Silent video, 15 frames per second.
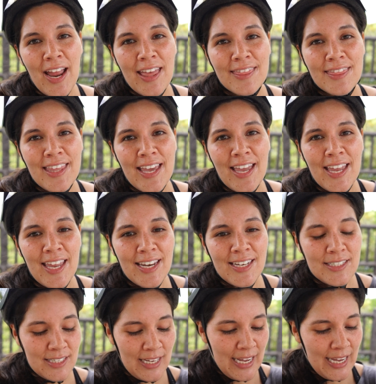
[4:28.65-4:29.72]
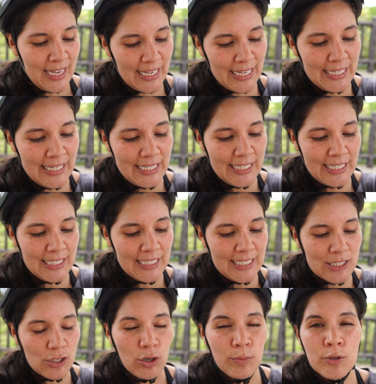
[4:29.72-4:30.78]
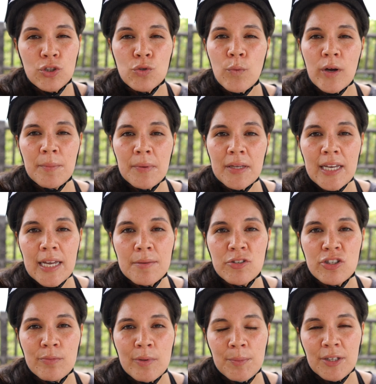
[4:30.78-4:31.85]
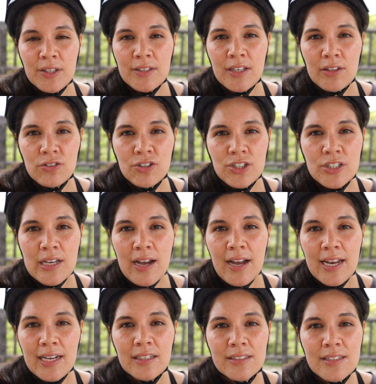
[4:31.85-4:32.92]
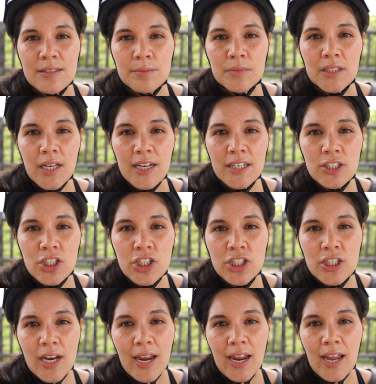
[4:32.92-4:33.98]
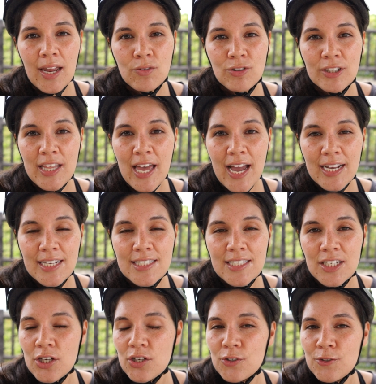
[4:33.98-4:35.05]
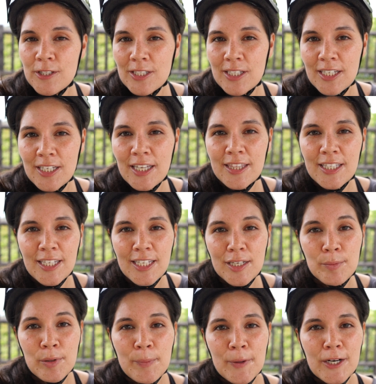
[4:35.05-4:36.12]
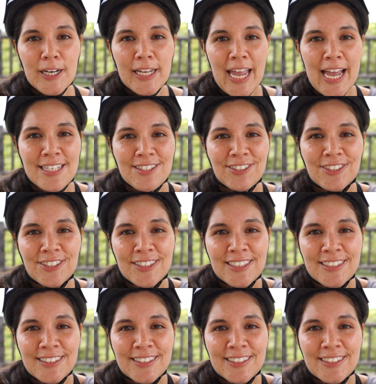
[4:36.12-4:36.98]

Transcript: And then it is almost 1 p.m., so maybe on the other side, get some lunch and relax and go see the Imabari Castle.